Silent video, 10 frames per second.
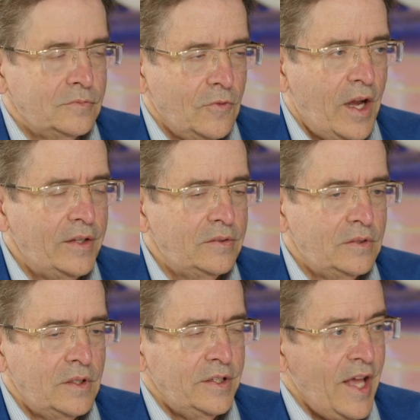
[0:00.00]
Right.
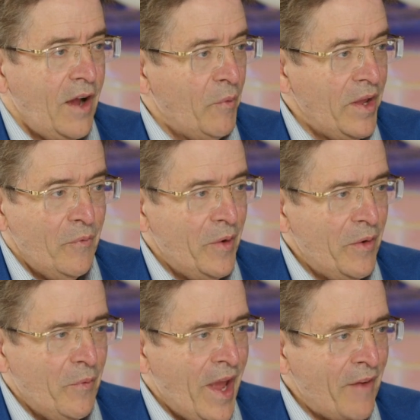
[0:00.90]
Yeah,
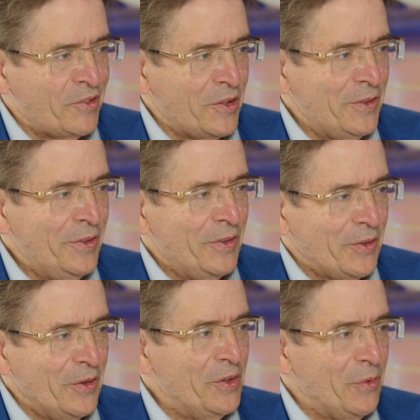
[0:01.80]
we have to
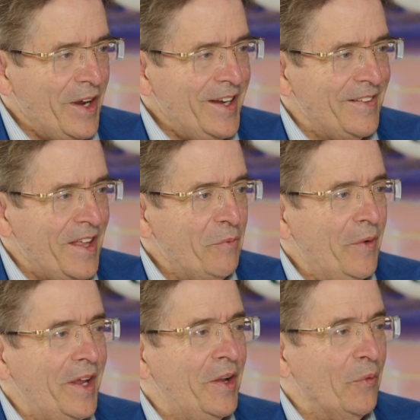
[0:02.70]
learn to read, and then
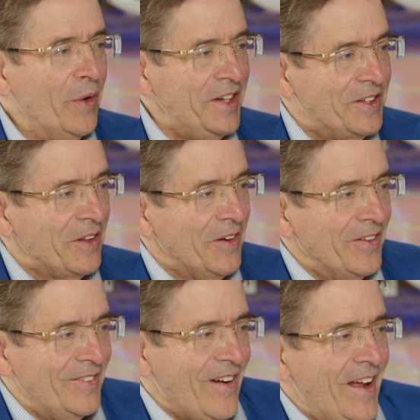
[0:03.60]
we read to learn, right?